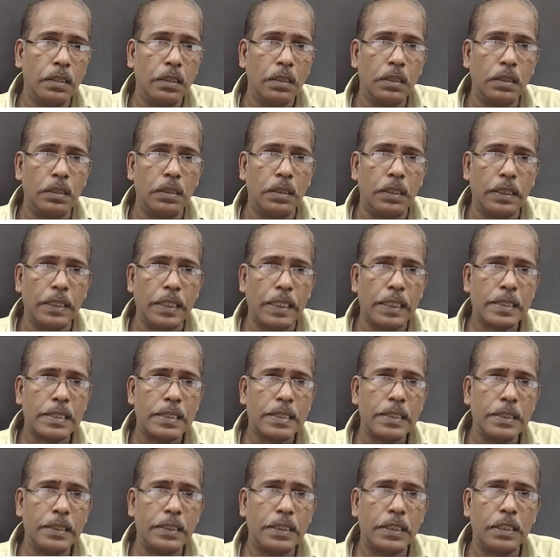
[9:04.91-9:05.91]
The
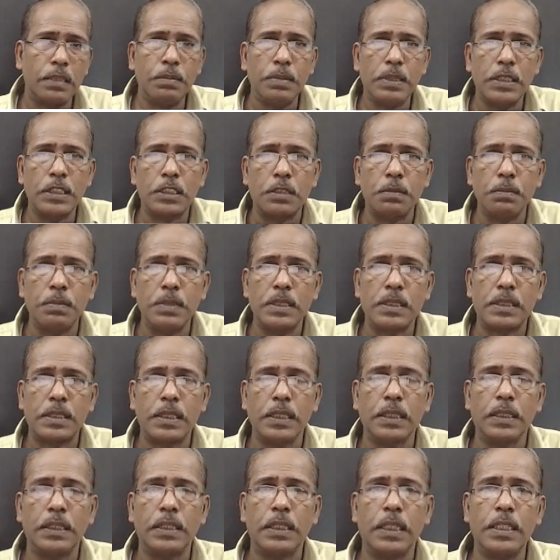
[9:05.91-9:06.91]
x term is
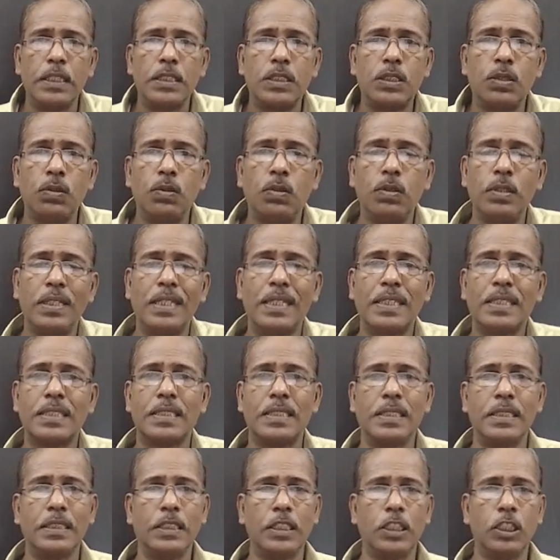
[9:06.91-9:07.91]
missing. There is no
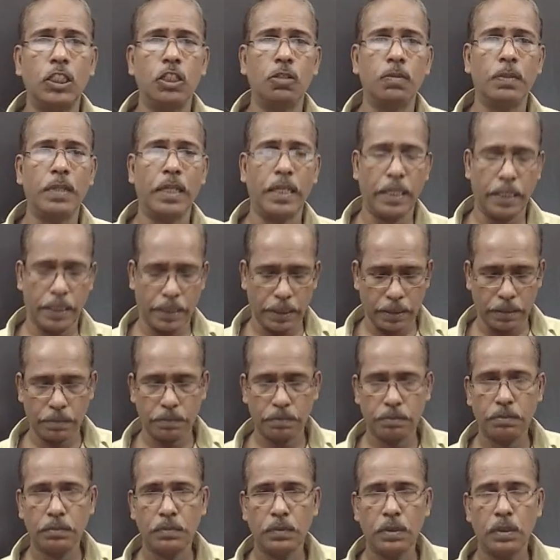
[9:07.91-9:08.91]
x in the numerator.
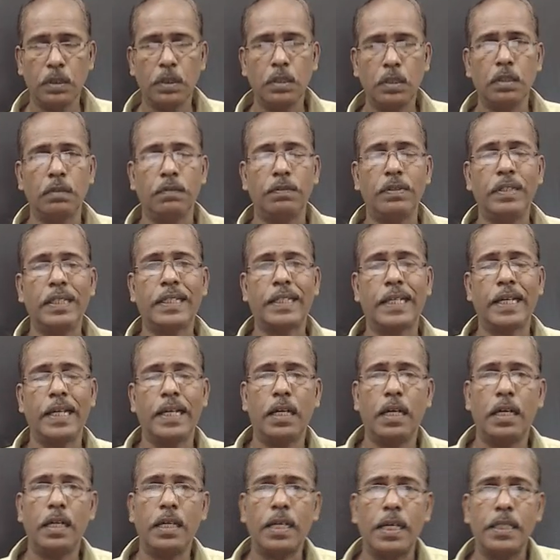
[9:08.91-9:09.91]
We
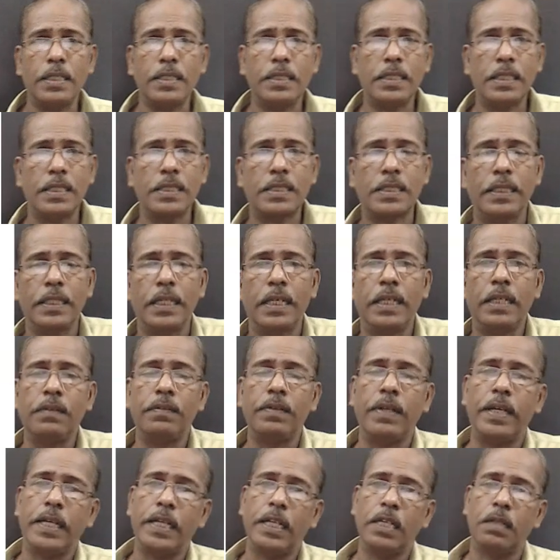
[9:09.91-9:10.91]
cannot adjust any
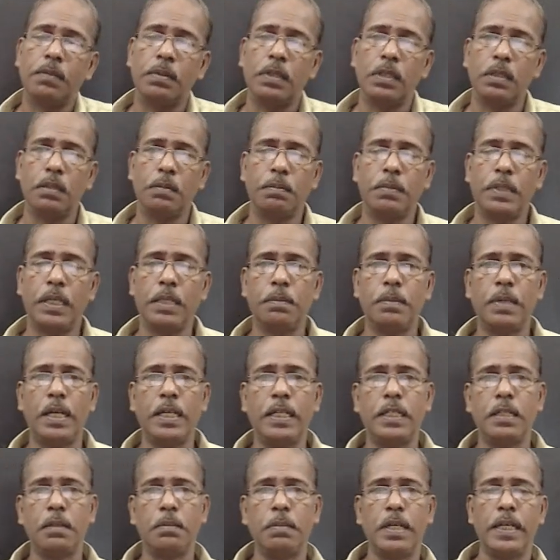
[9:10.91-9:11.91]
variable by
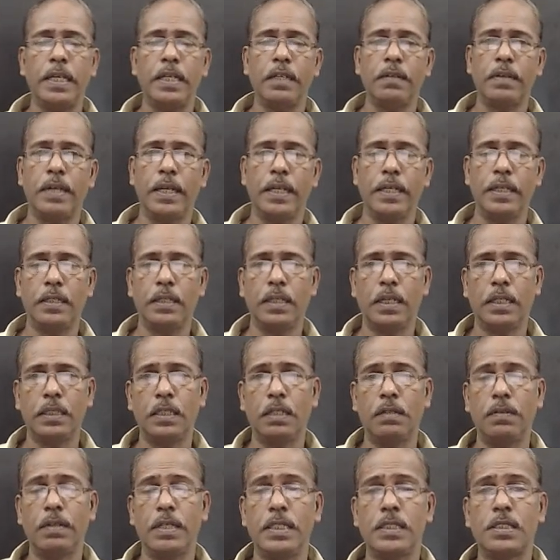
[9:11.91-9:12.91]
multiply divide.
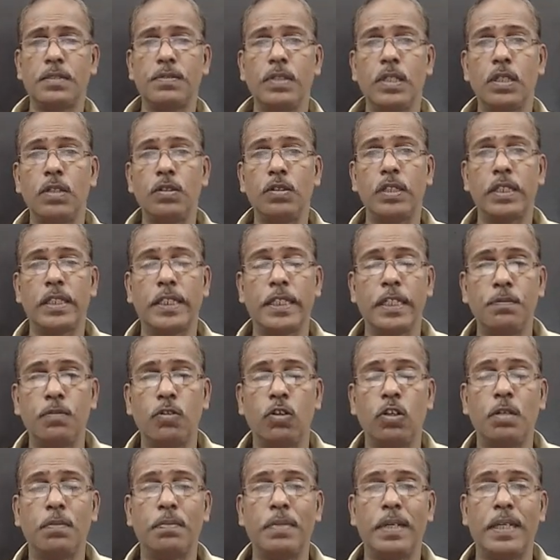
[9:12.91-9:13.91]
Otherwise, we have to keep
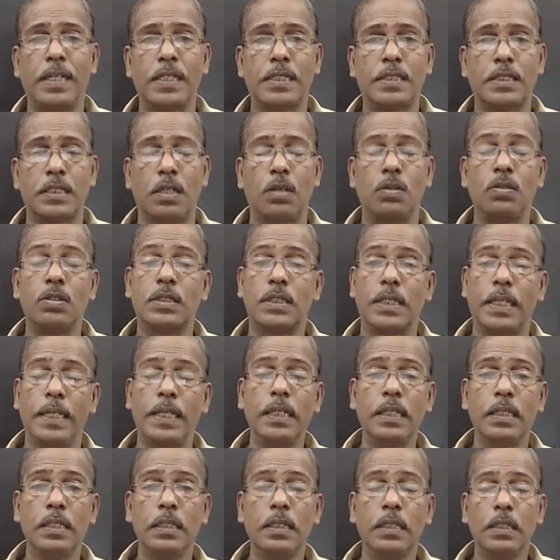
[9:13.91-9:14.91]
1 by x
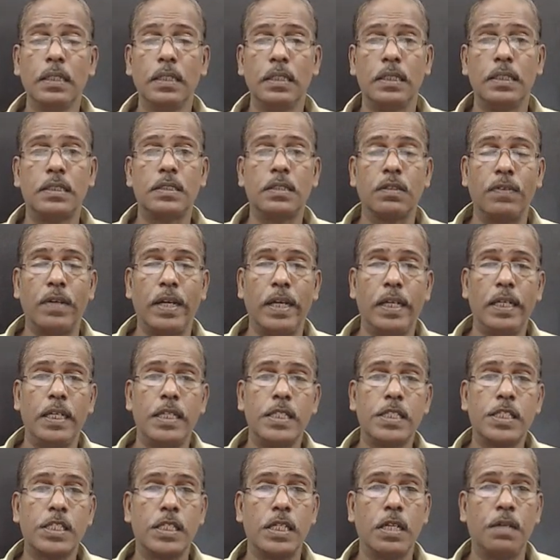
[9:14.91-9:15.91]
outside. It is a
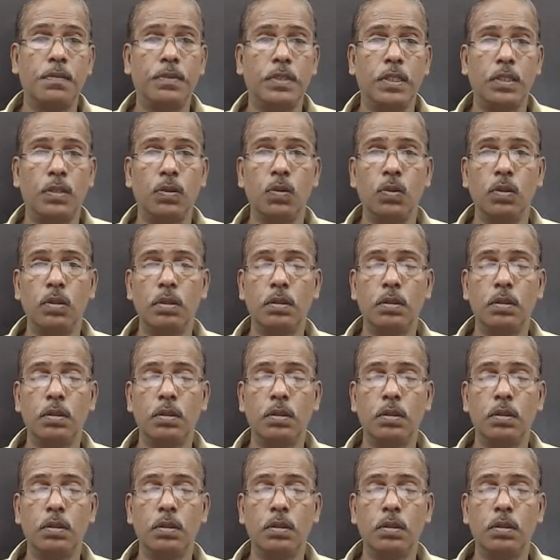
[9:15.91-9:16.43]
violation of the rule.